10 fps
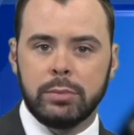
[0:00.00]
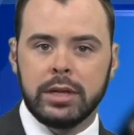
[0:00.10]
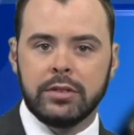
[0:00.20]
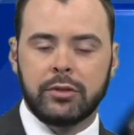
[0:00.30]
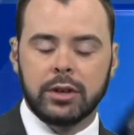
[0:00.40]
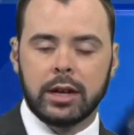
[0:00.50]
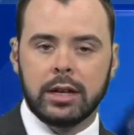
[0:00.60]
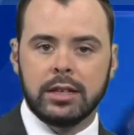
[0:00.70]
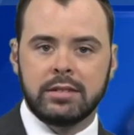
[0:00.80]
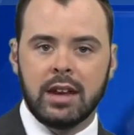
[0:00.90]
be
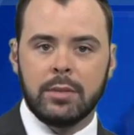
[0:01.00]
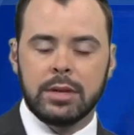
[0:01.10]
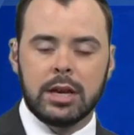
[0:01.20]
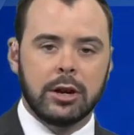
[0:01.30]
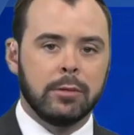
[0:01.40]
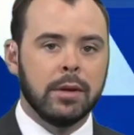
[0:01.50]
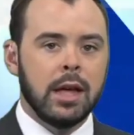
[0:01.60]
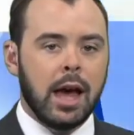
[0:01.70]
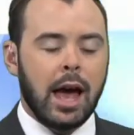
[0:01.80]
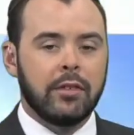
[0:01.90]
for this time of year.
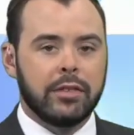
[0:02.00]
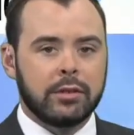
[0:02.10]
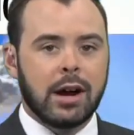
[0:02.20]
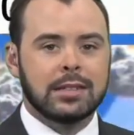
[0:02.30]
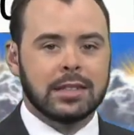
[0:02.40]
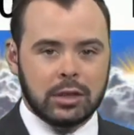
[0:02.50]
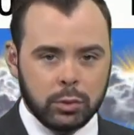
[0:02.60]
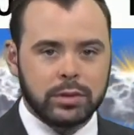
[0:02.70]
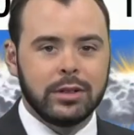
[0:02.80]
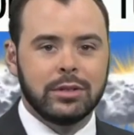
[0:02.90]
And for the rest of the
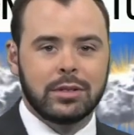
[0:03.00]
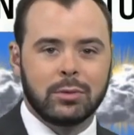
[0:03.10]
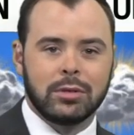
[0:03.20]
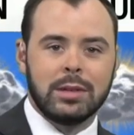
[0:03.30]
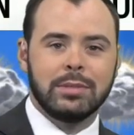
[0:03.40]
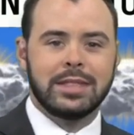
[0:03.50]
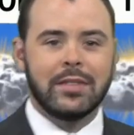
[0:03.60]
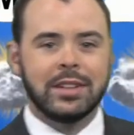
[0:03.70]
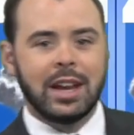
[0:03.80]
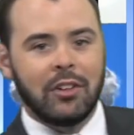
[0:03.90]
22 storm team
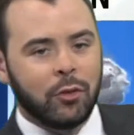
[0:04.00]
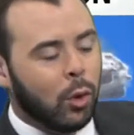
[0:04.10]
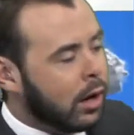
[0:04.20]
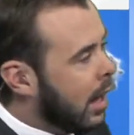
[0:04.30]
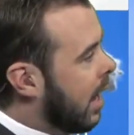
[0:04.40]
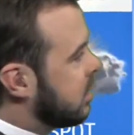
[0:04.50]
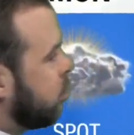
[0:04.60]
7-day forecast,